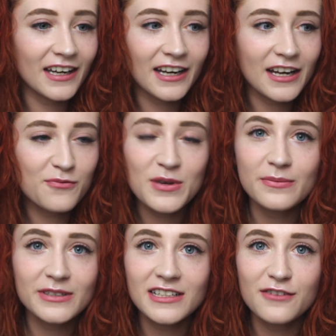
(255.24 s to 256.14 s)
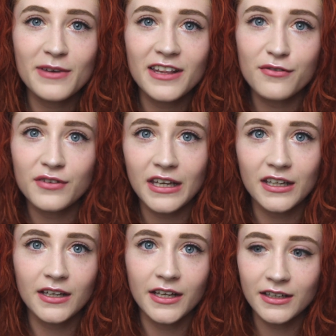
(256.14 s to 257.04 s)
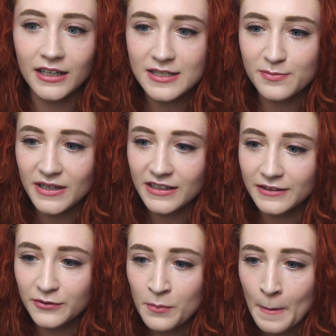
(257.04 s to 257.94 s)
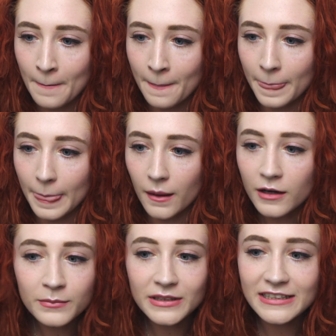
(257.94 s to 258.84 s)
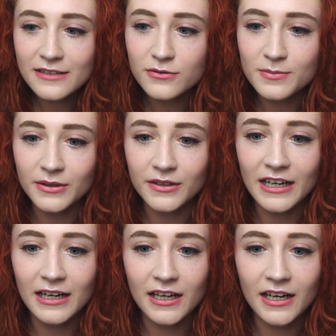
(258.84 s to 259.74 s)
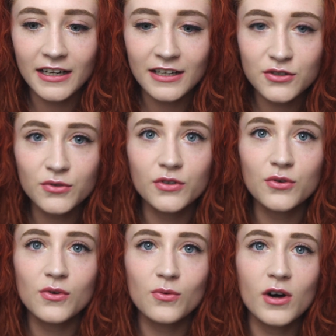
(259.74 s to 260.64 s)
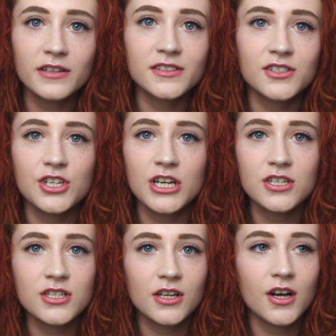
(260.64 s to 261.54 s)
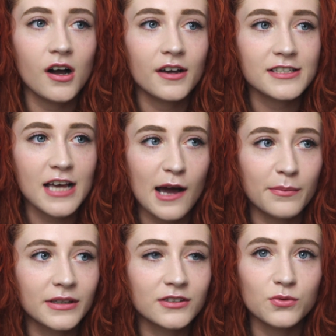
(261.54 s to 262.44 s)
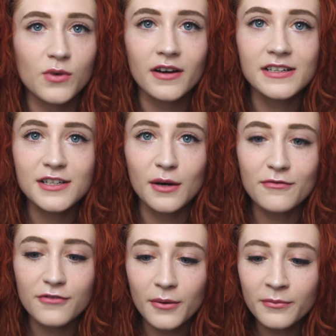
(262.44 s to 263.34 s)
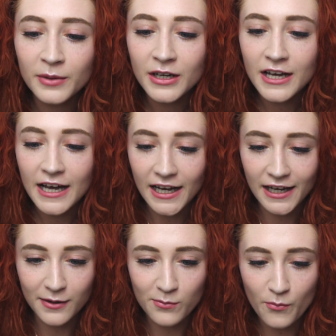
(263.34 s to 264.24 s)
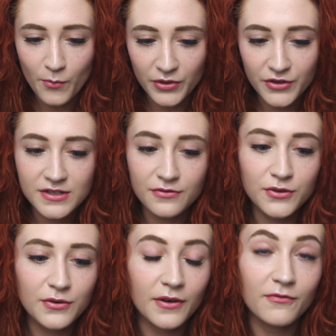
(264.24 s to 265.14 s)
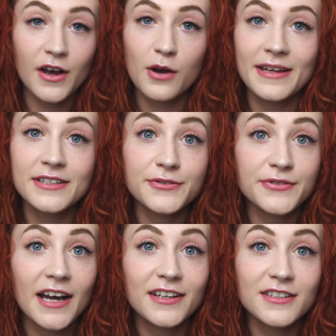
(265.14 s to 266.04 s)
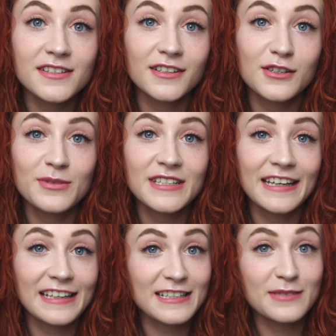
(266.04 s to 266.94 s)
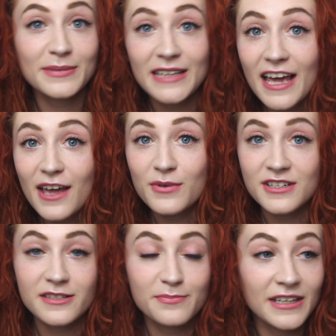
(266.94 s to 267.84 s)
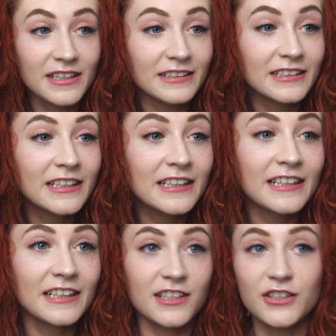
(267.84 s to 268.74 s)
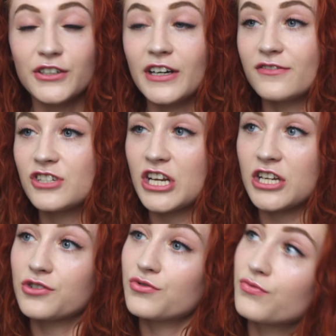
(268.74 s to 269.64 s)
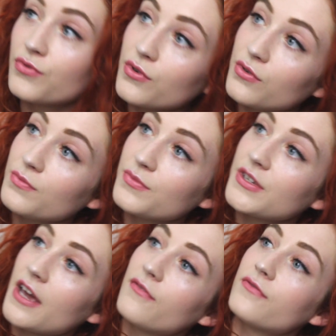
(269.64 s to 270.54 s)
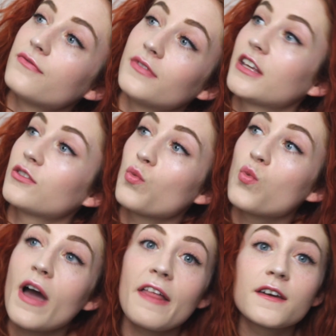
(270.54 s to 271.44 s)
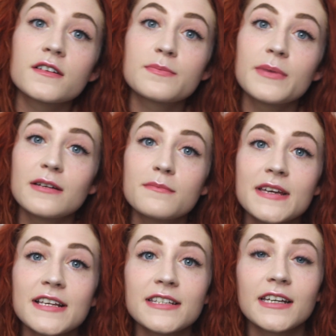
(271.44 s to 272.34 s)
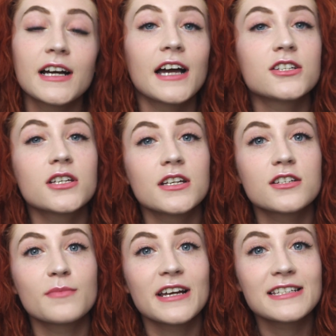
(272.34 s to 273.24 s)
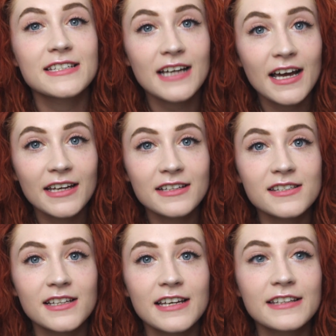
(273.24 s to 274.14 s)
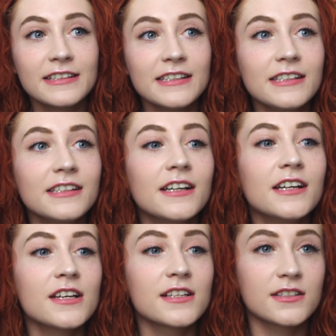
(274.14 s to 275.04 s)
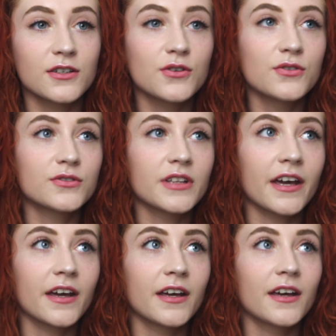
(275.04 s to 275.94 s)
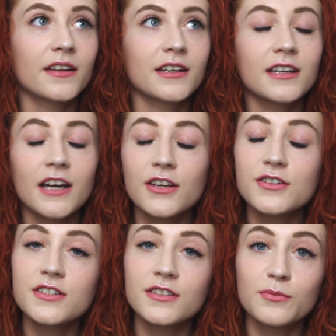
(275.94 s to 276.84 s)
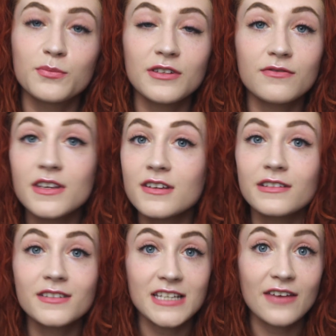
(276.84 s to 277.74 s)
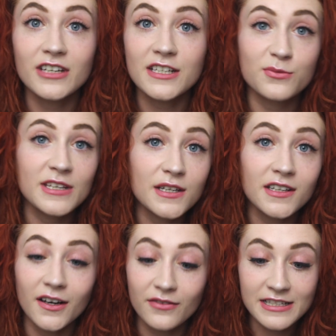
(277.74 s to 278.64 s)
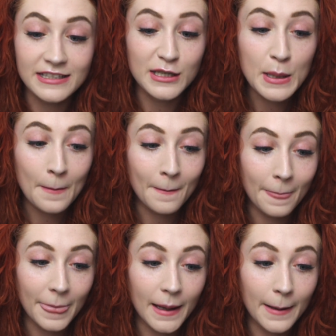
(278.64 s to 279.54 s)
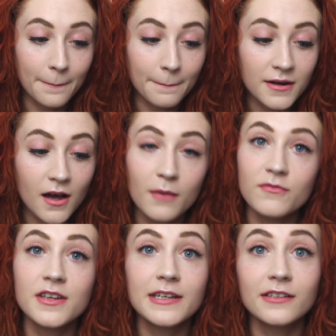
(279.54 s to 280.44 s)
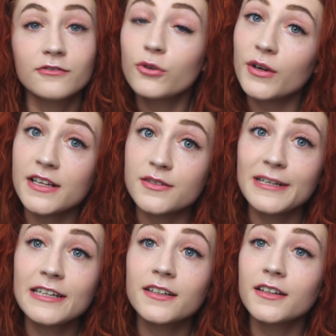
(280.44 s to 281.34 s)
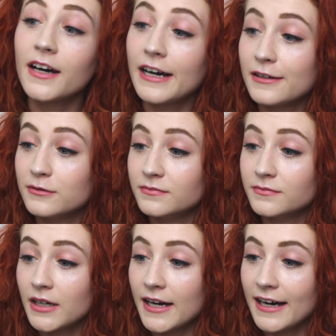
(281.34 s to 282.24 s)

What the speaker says: And I've been able to live my life again, and it's been unbelievable, and I don't know what's changed it, how it's happened or where it's come from, but there's a few environmental factors that could be taken into play, which has been, you know, I've changed rooms, like the weather's been amazing, I changed my diet slightly so that, like, I used to be vegan 7 days a week, obviously, now I'm vegan 4 days a week, and